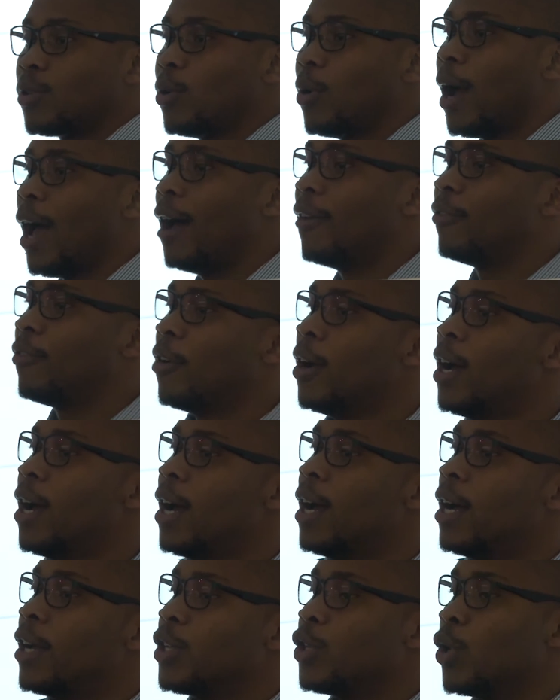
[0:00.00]
to have
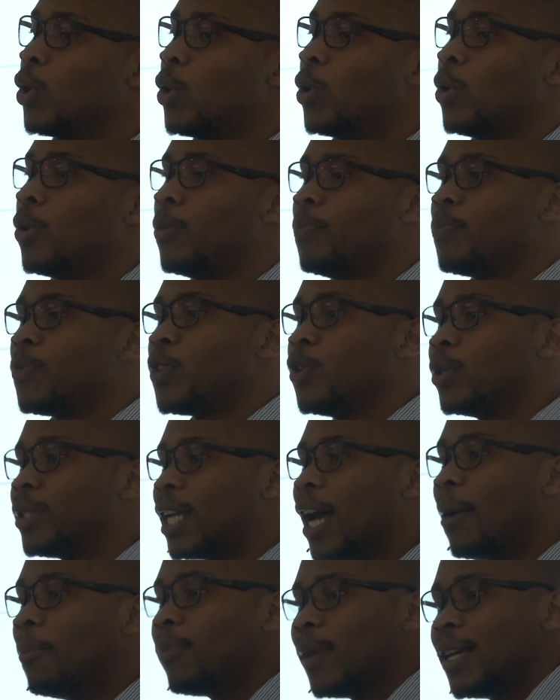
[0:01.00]
your
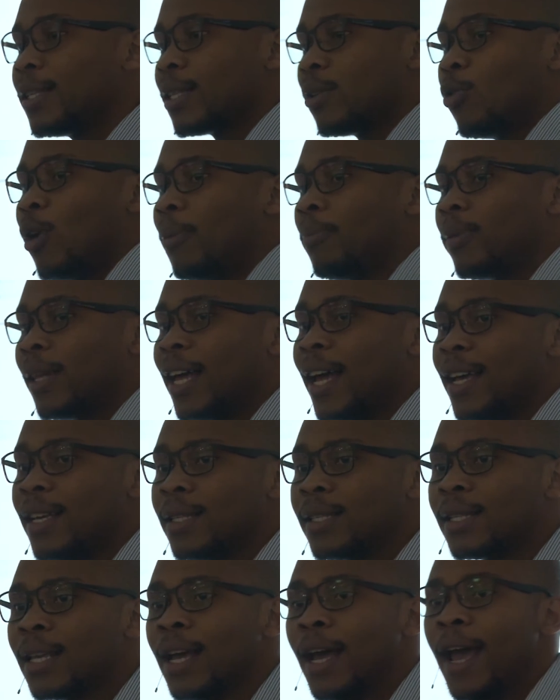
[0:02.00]
templates in one
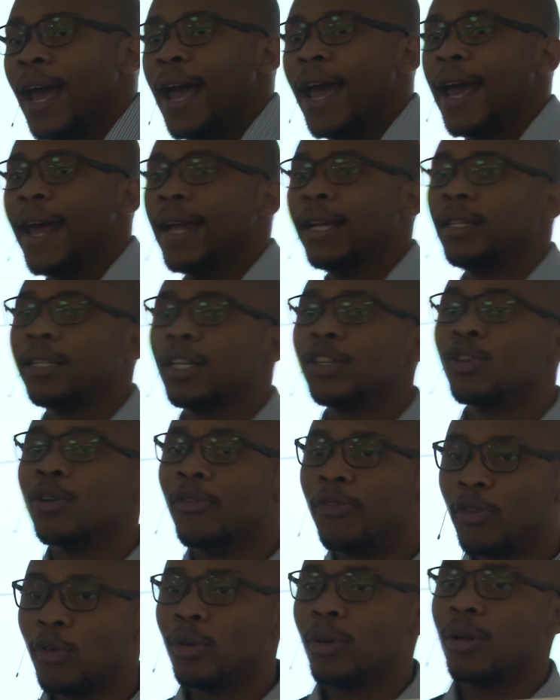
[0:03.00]
place and your
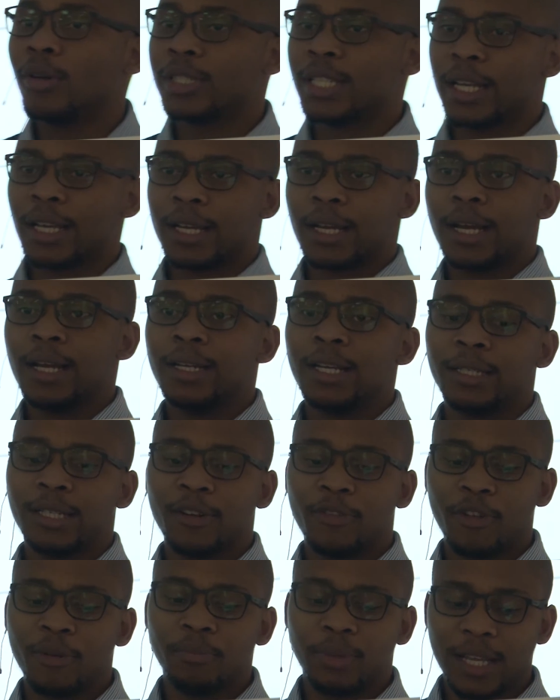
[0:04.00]
view logic in a
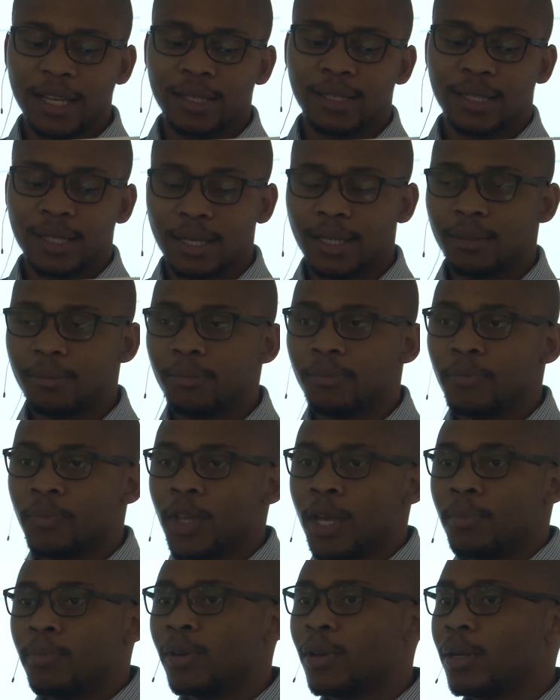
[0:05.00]
different place.
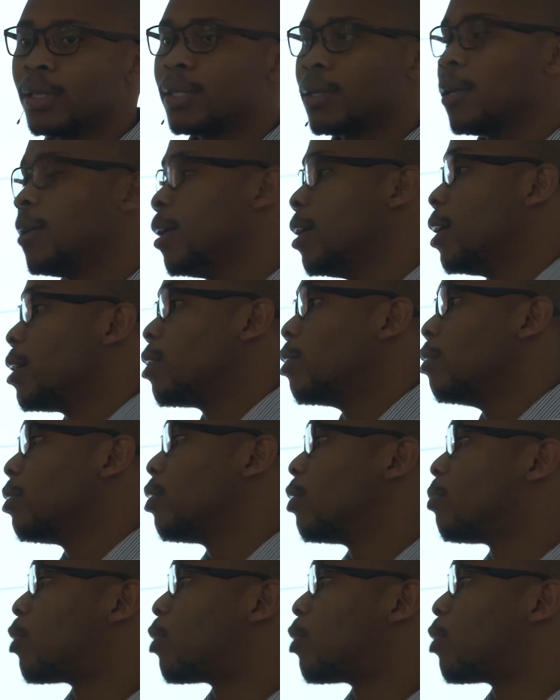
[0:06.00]
Because you